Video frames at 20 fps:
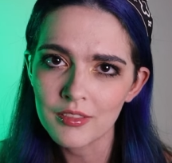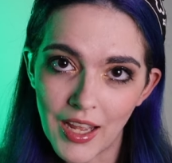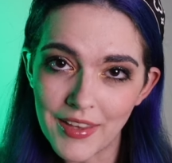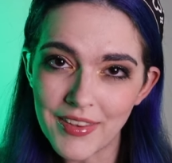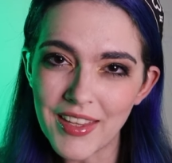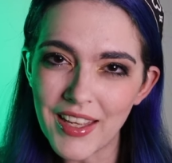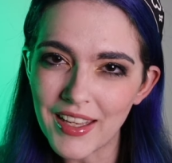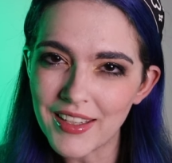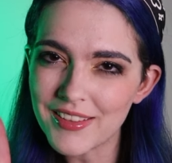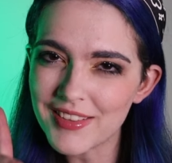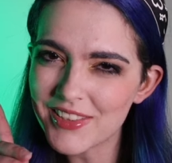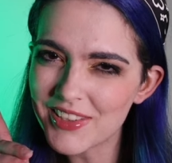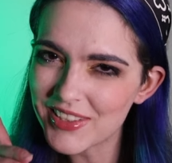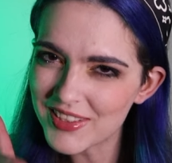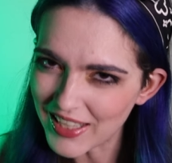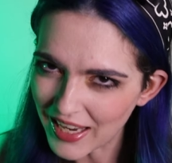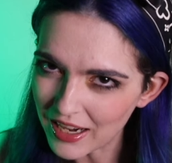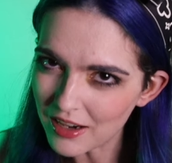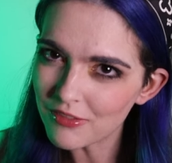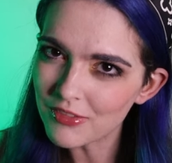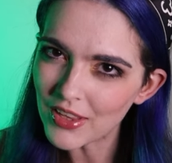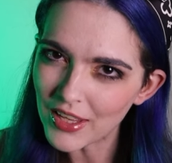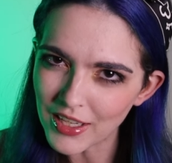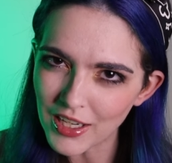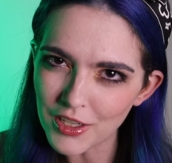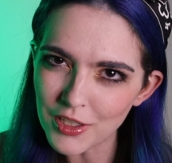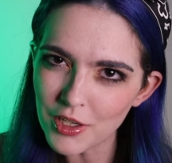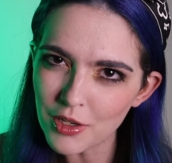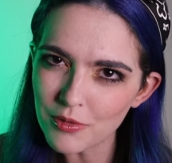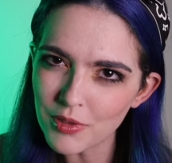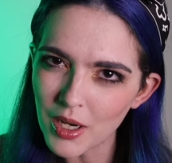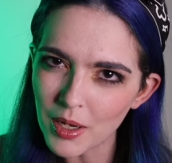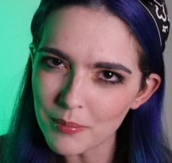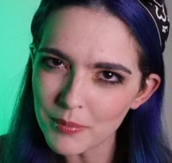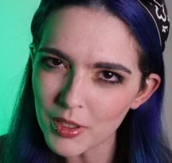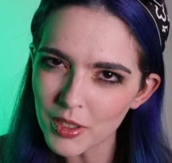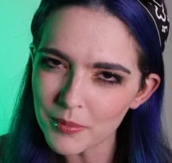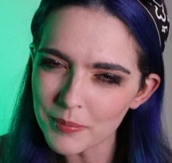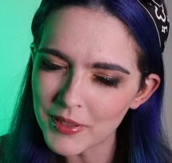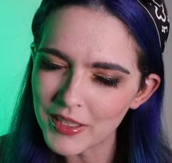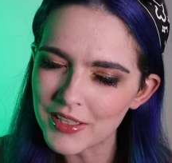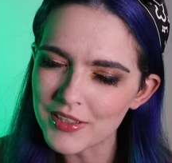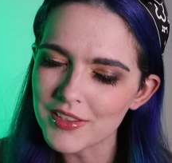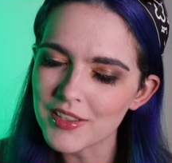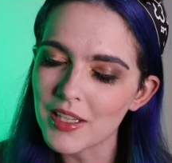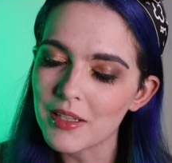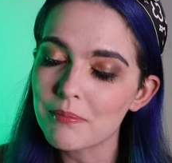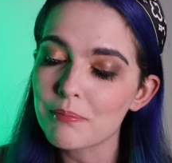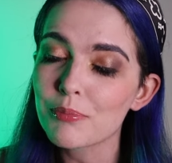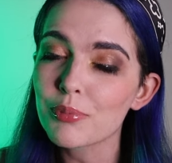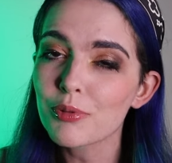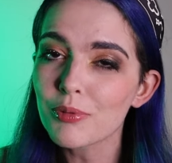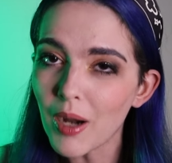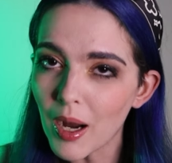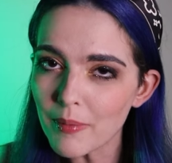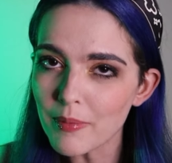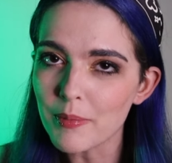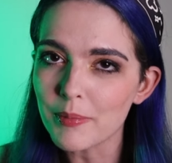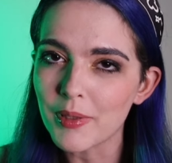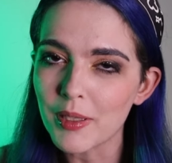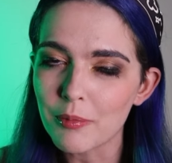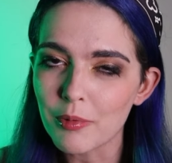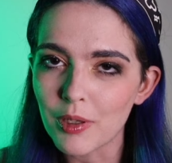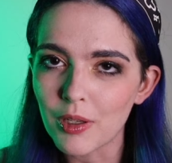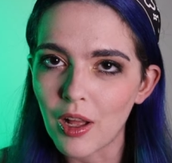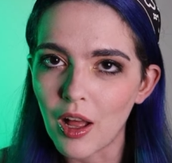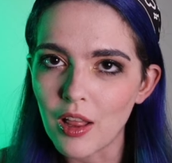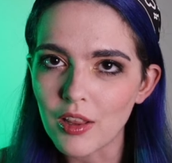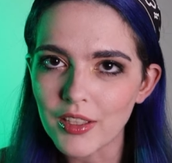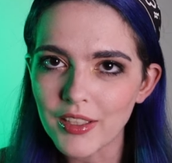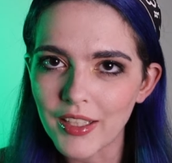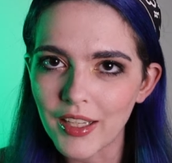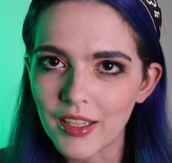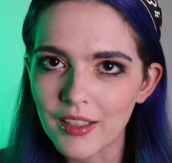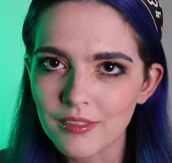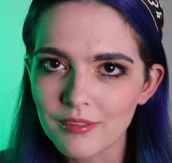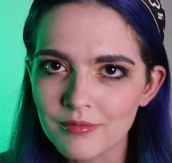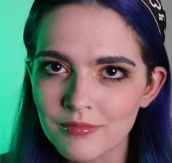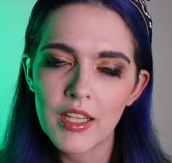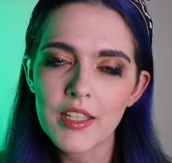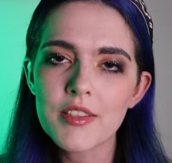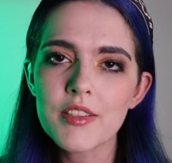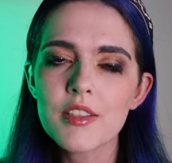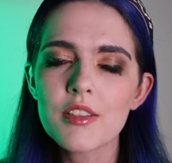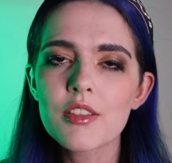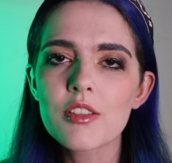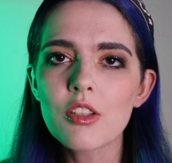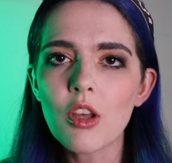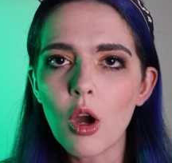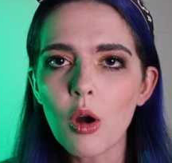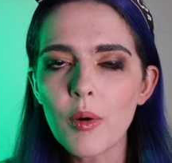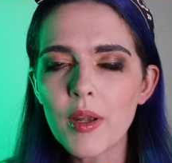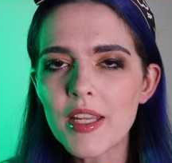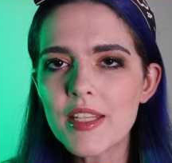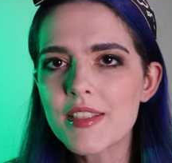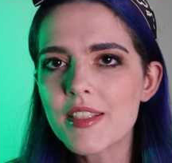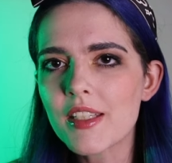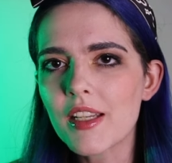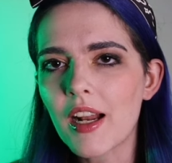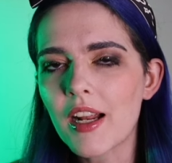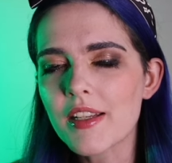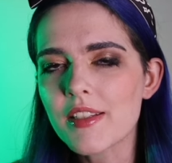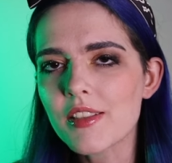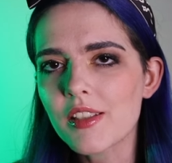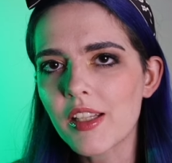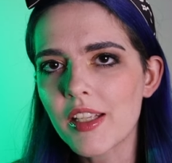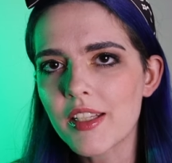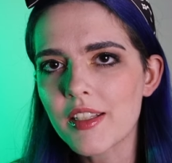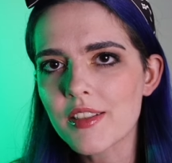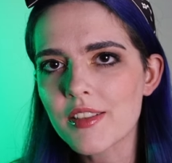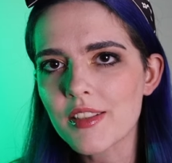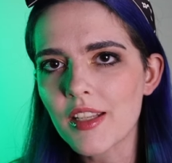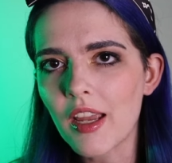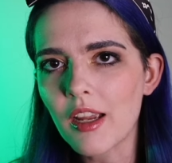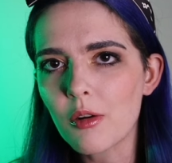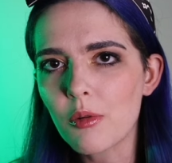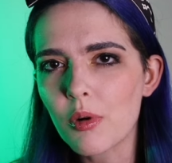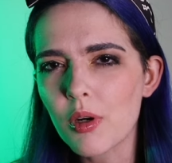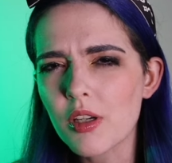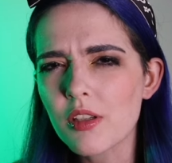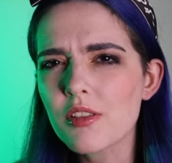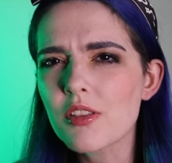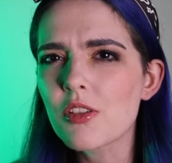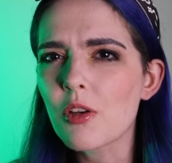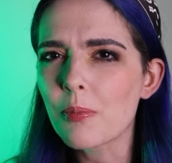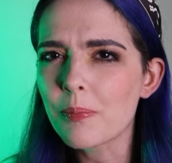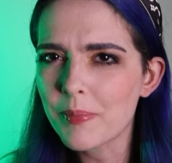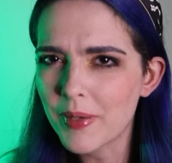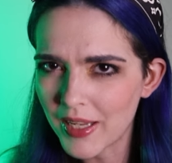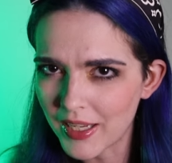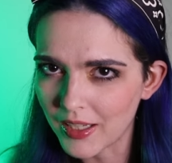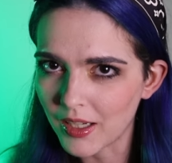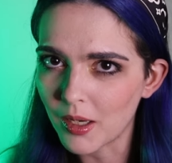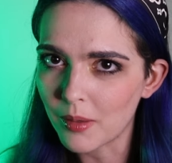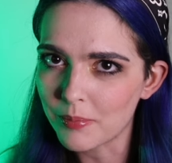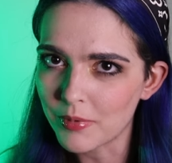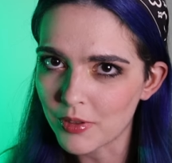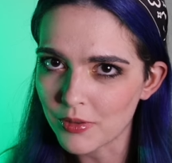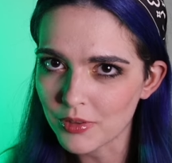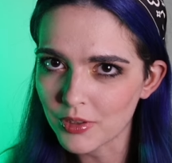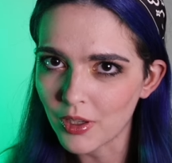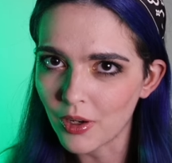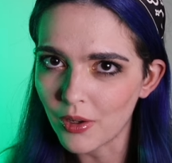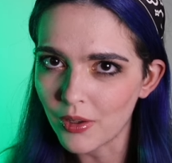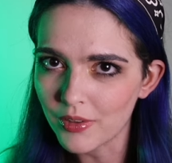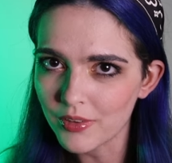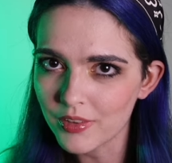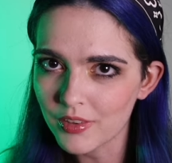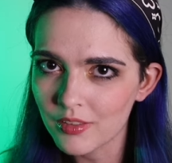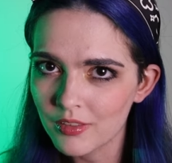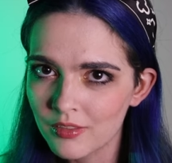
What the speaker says: And then save that unknown number because they probably will call again. It's so easy to isolate in a psych ward, so pick up those calls.